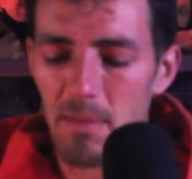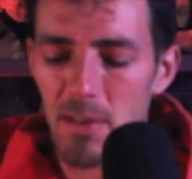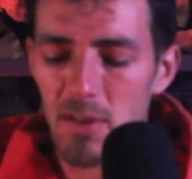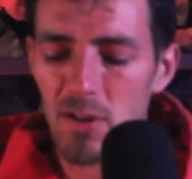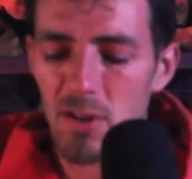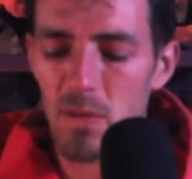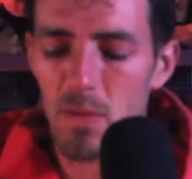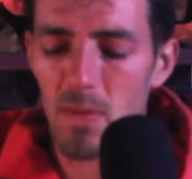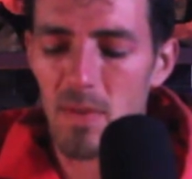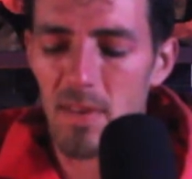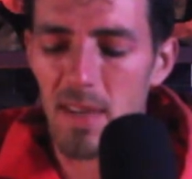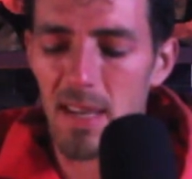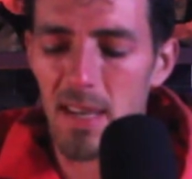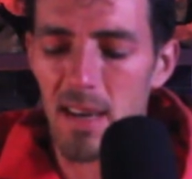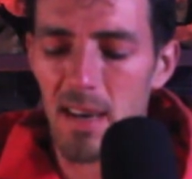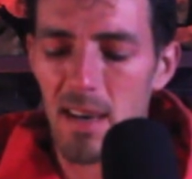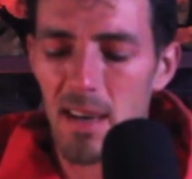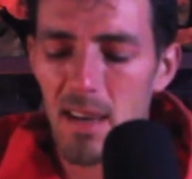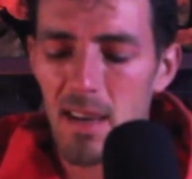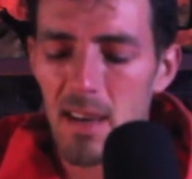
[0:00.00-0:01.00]
but she was in
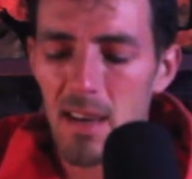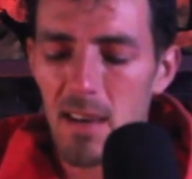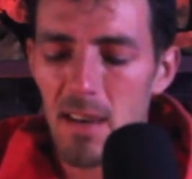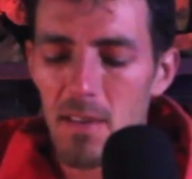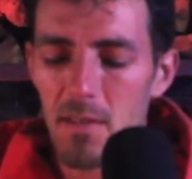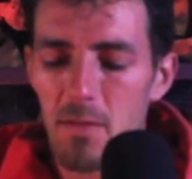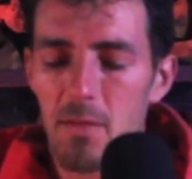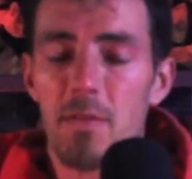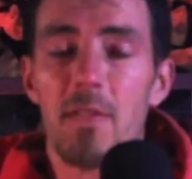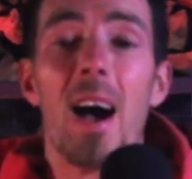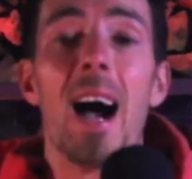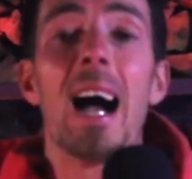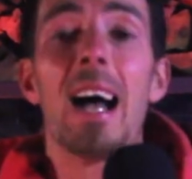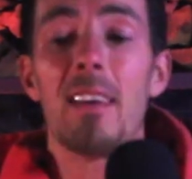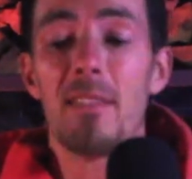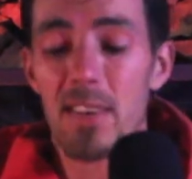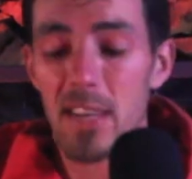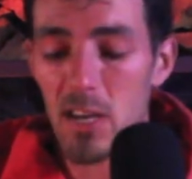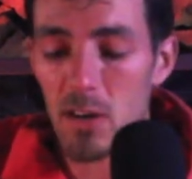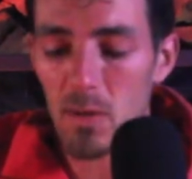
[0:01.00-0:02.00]
a
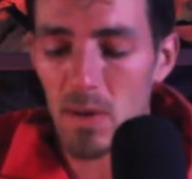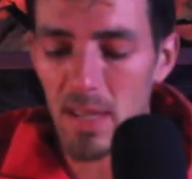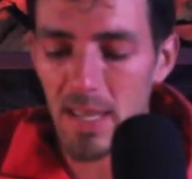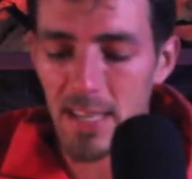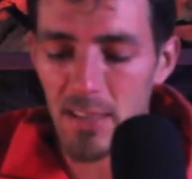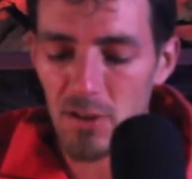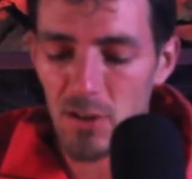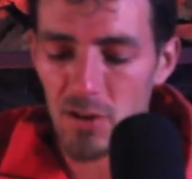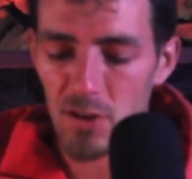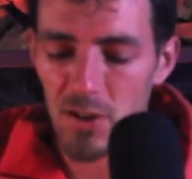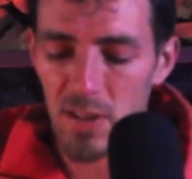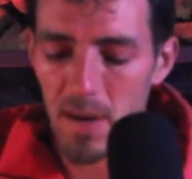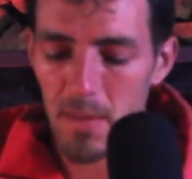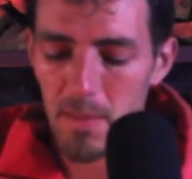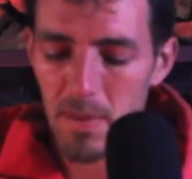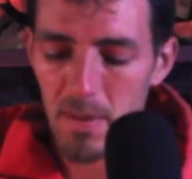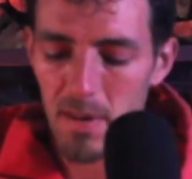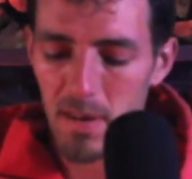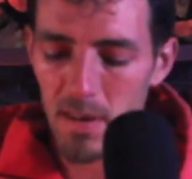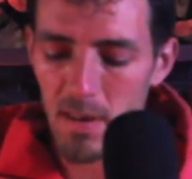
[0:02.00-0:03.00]
5-year relationship.